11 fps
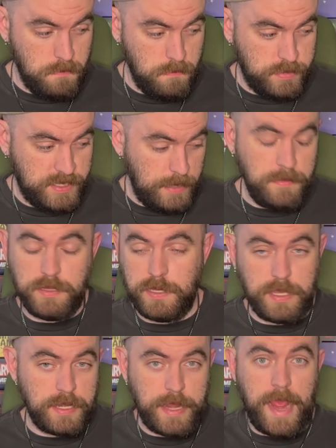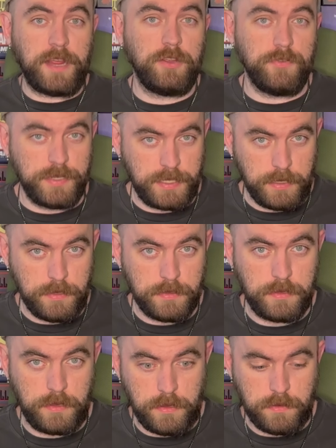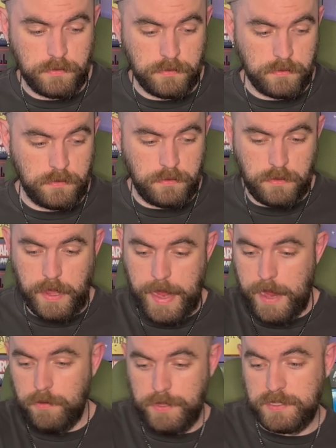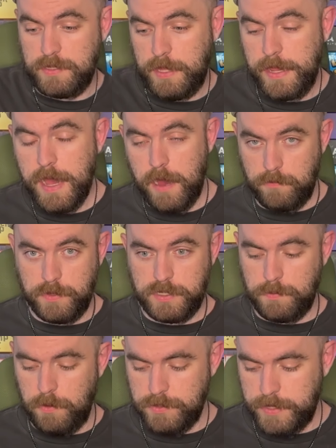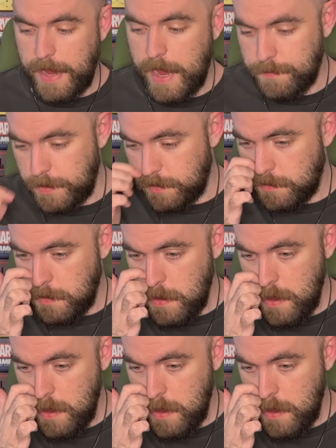seemingly inaccuracies in how this layout was supposed to happen.